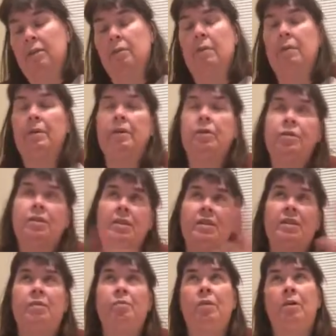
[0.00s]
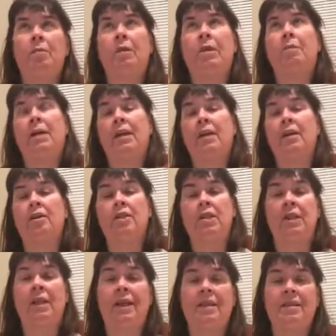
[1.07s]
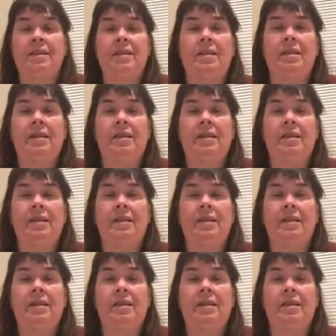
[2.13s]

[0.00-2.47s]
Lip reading: and we went through this in one of my pedagogy classes